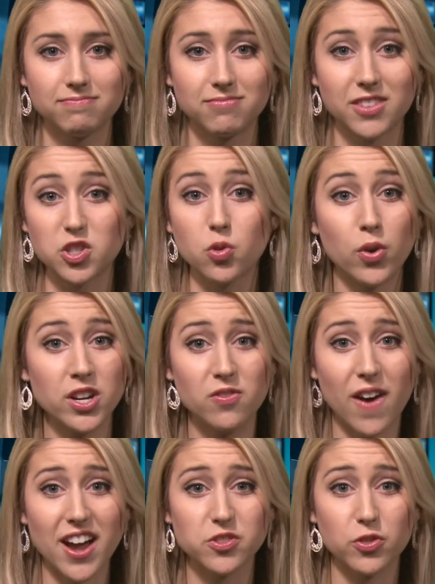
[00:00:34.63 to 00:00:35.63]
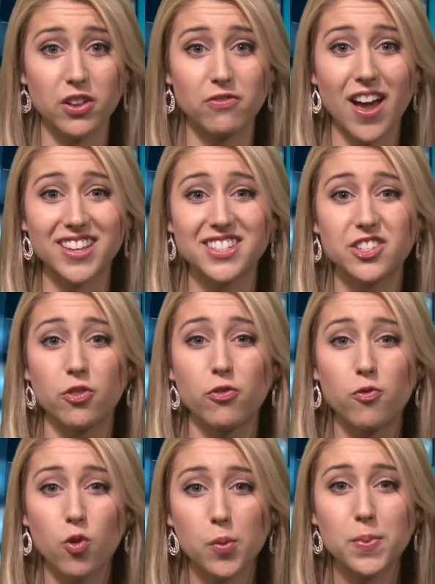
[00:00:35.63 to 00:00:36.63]
There's a wind advisory in effect until
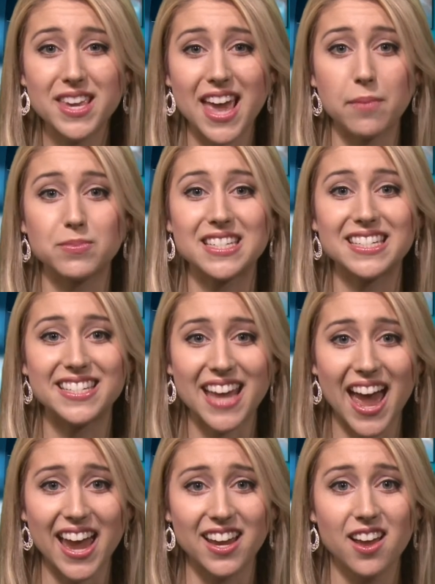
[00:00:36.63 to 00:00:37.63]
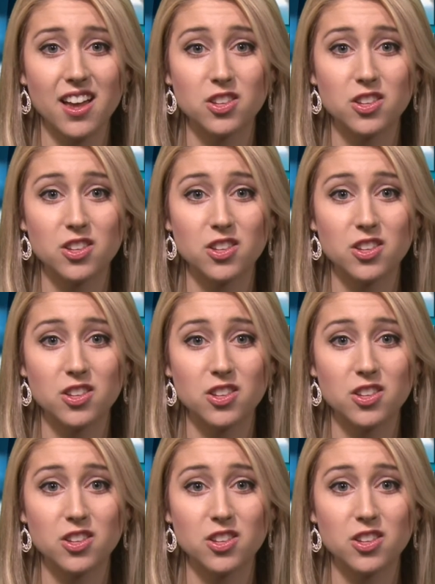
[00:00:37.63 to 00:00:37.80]
4 p.m. today.